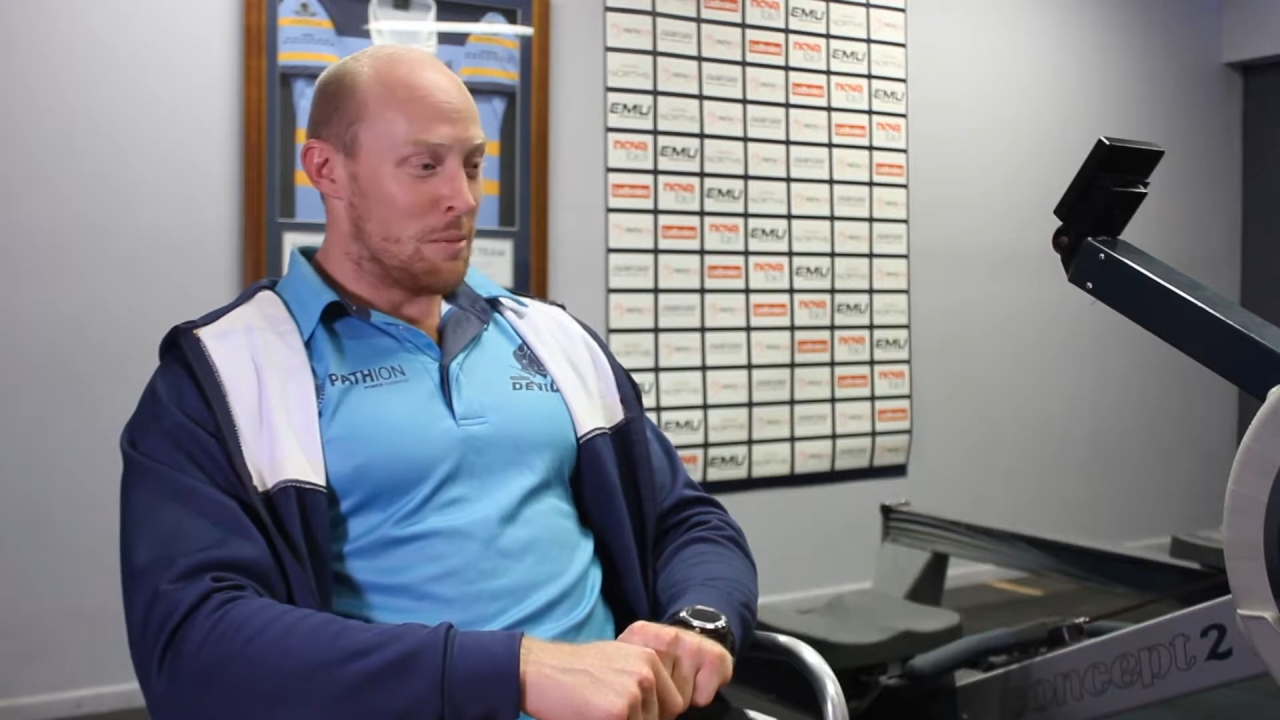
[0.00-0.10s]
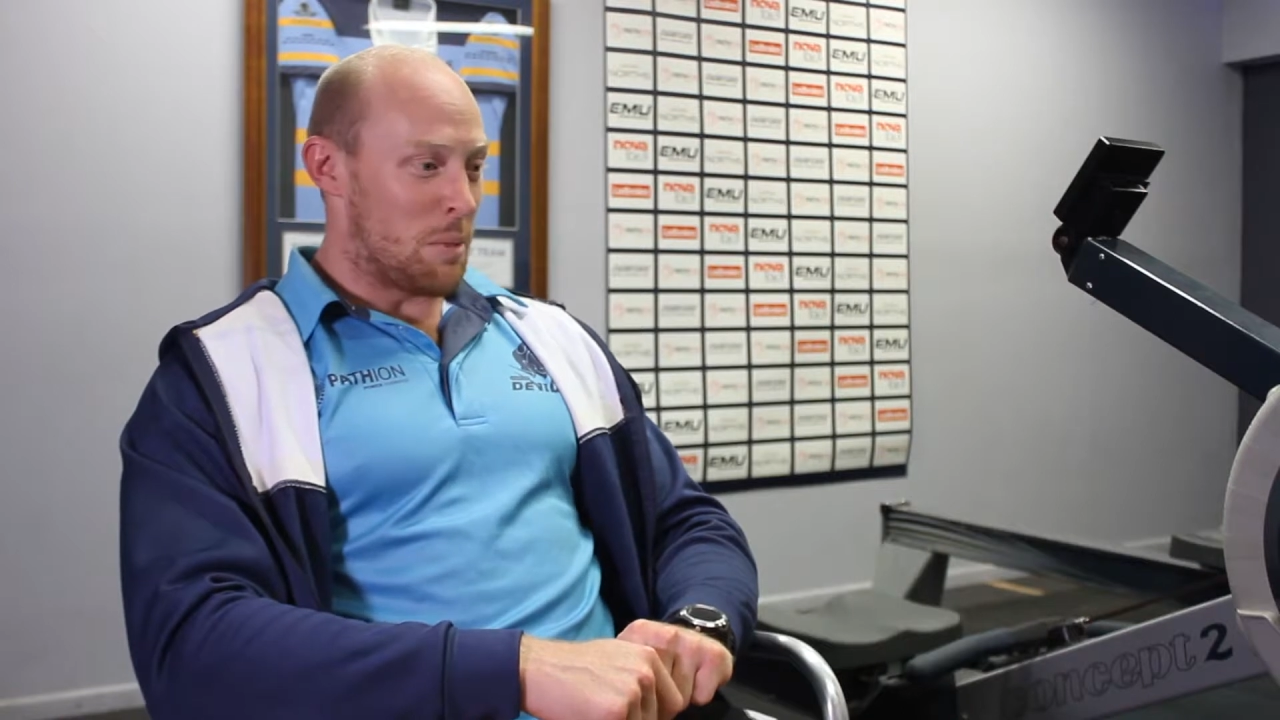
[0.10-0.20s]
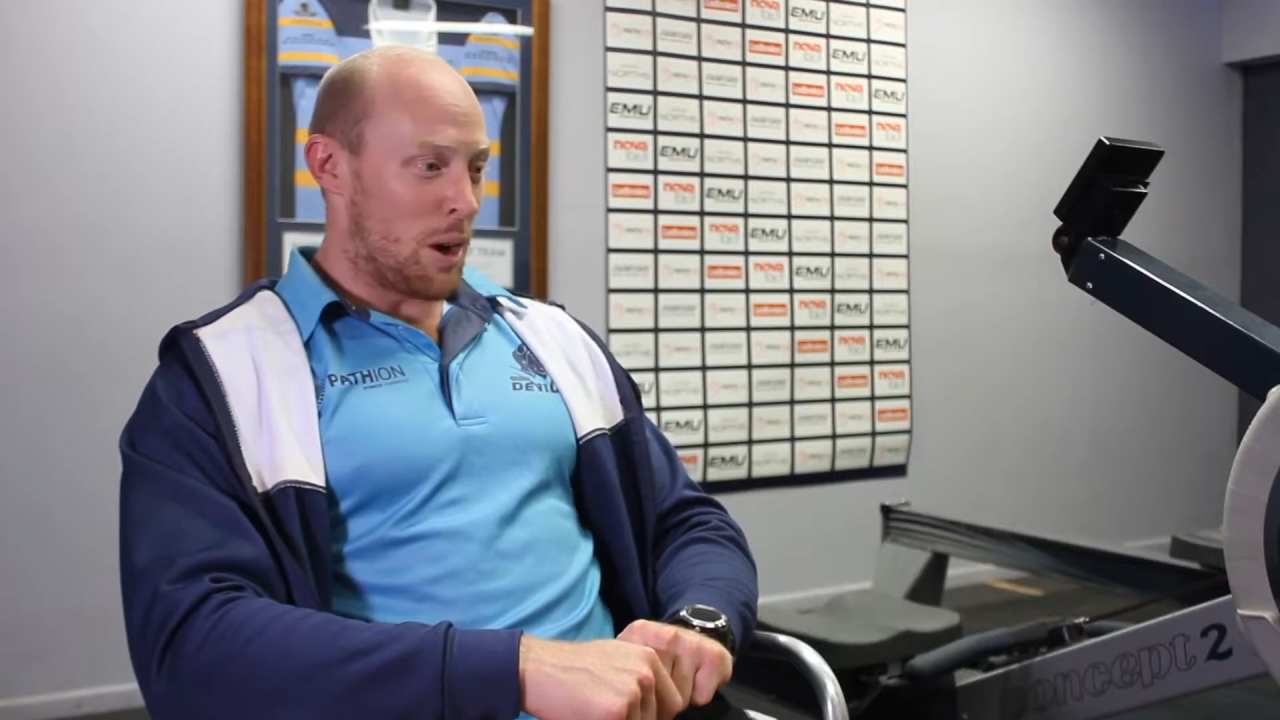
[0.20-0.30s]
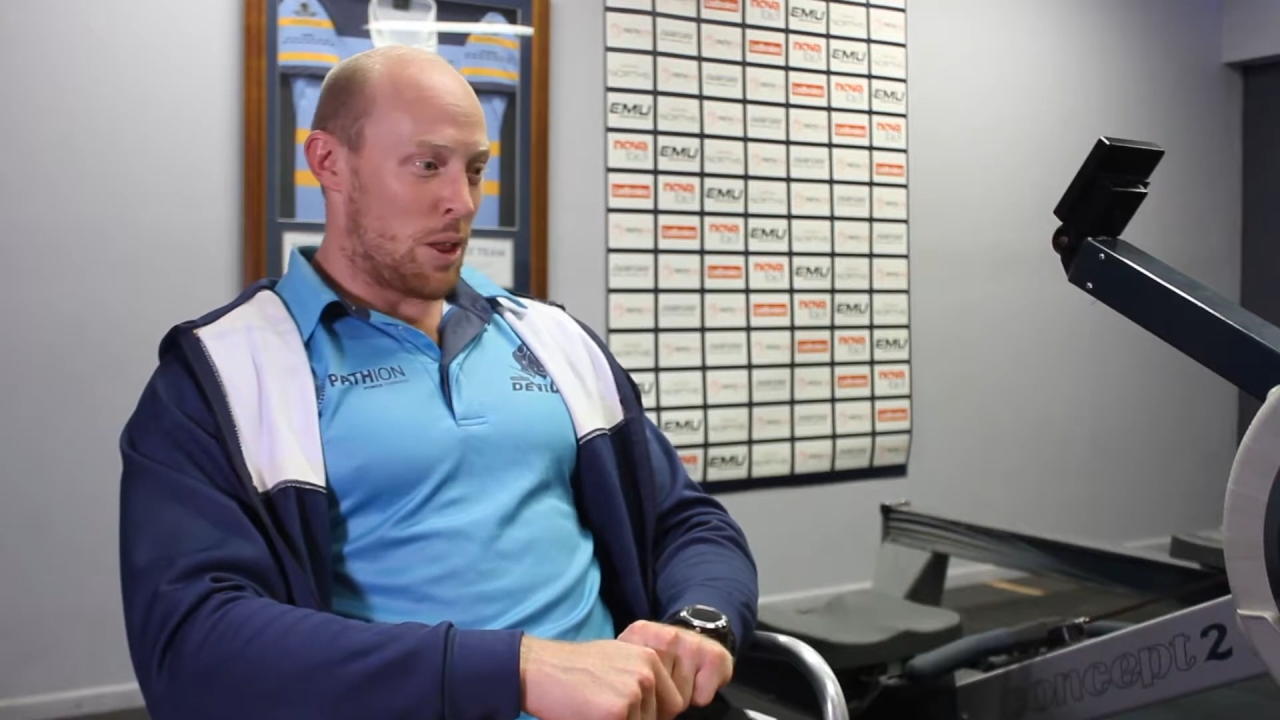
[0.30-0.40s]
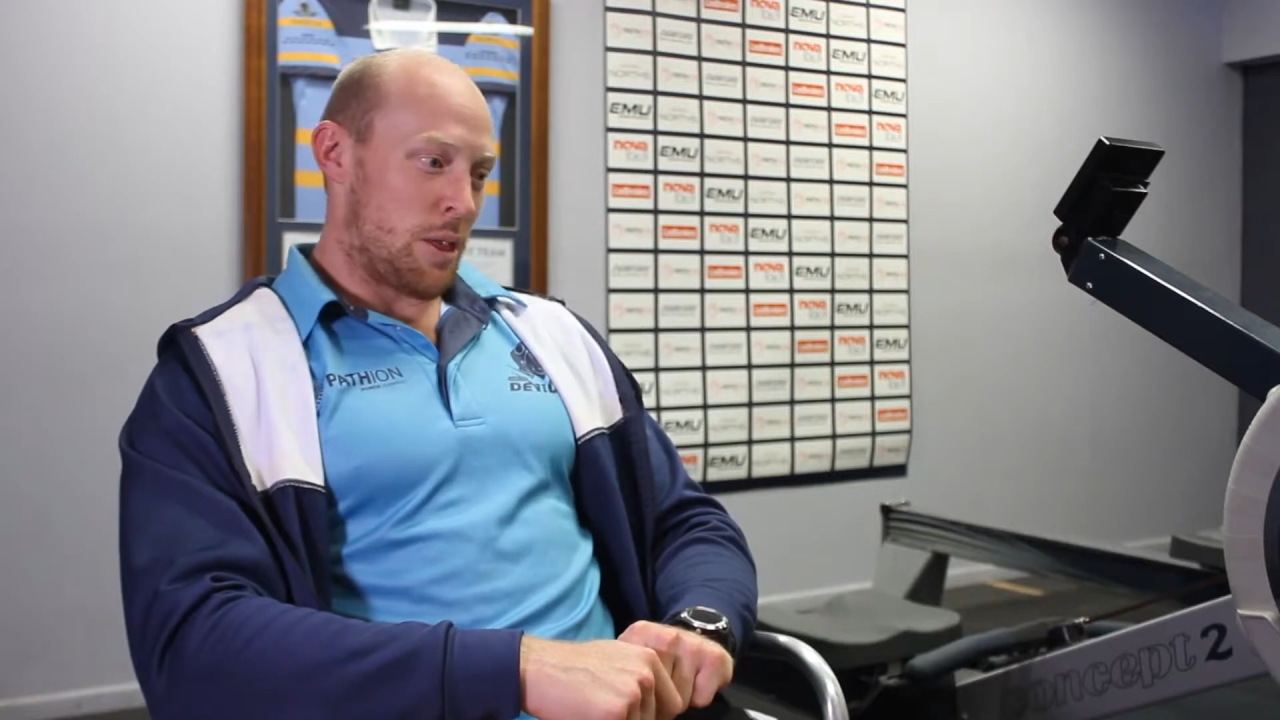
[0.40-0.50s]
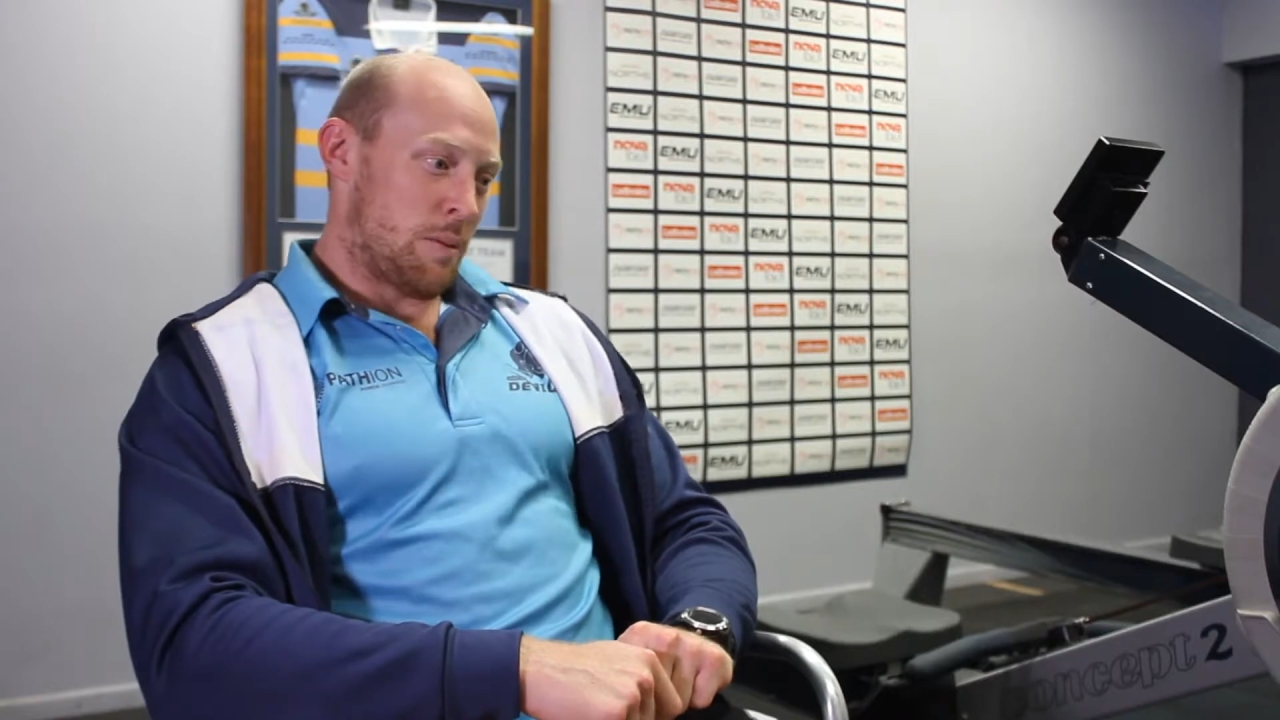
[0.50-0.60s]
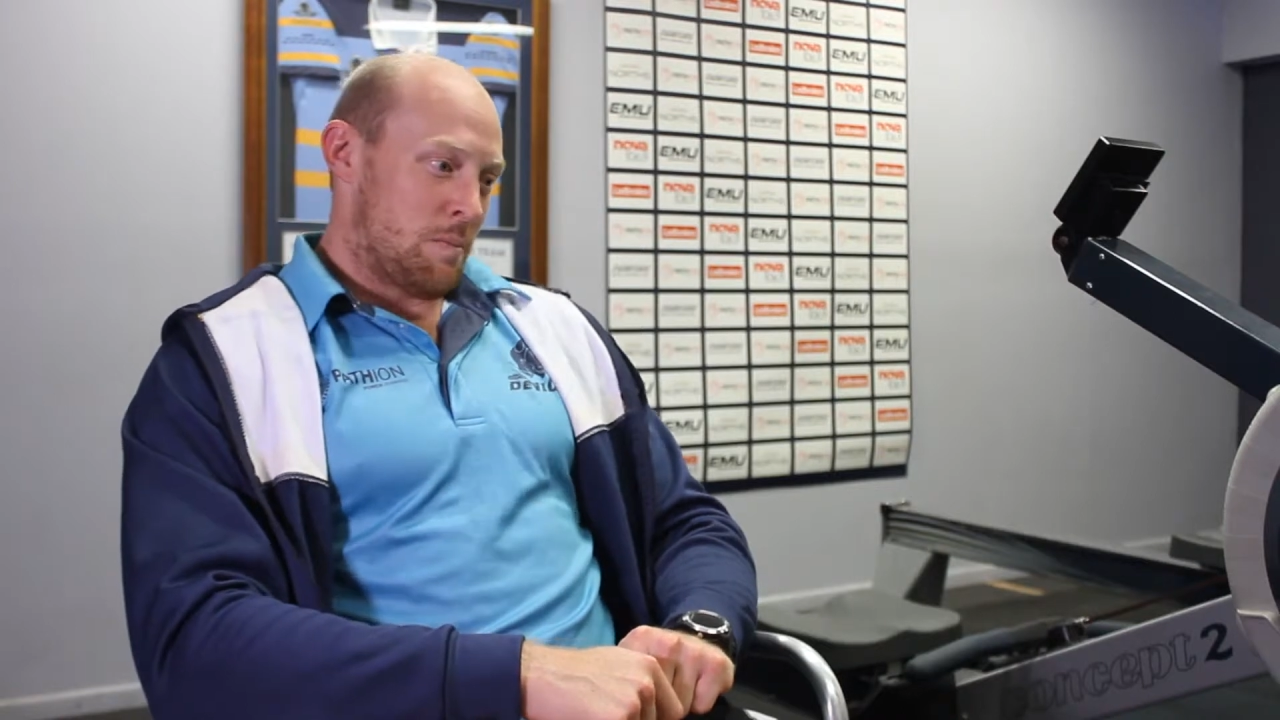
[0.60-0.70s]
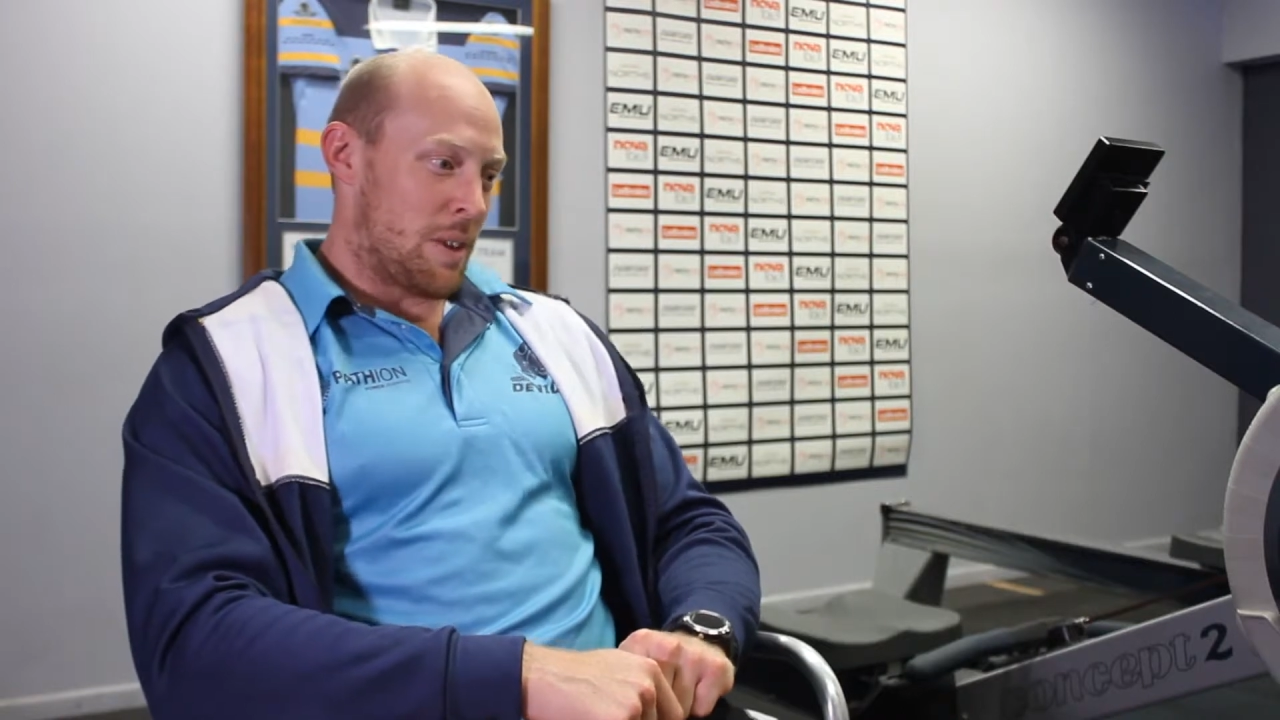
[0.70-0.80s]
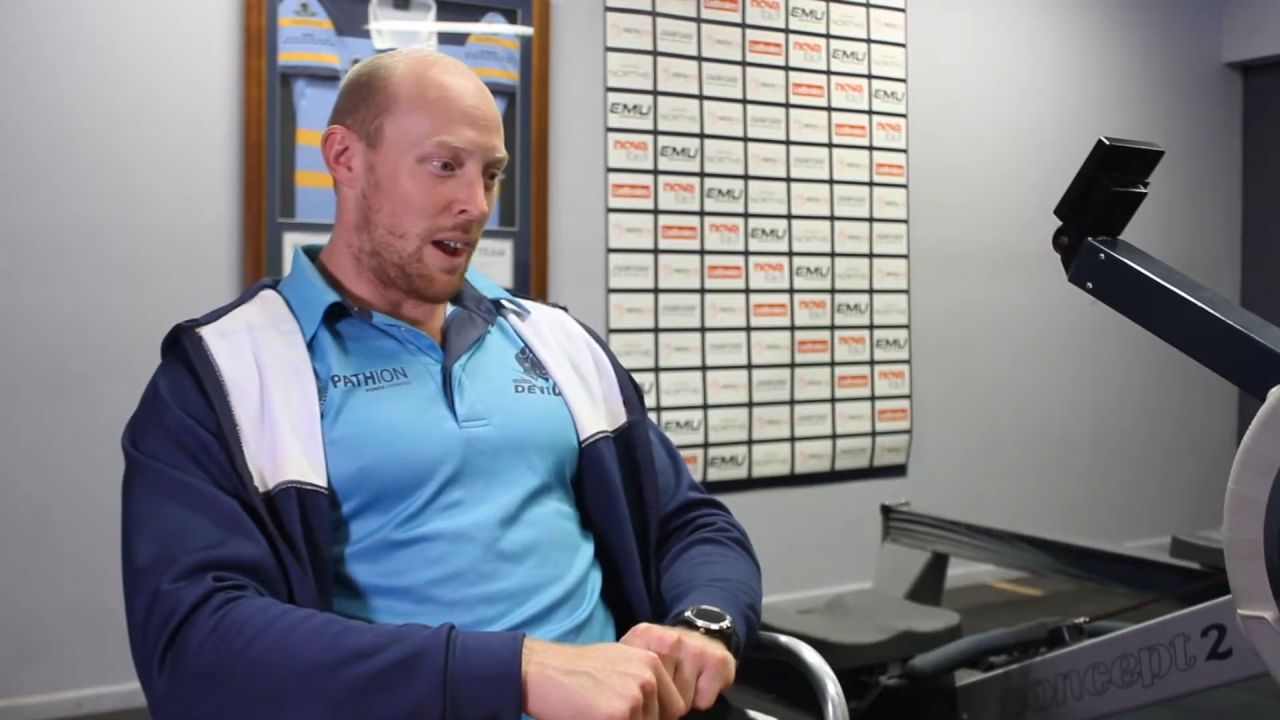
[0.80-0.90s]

both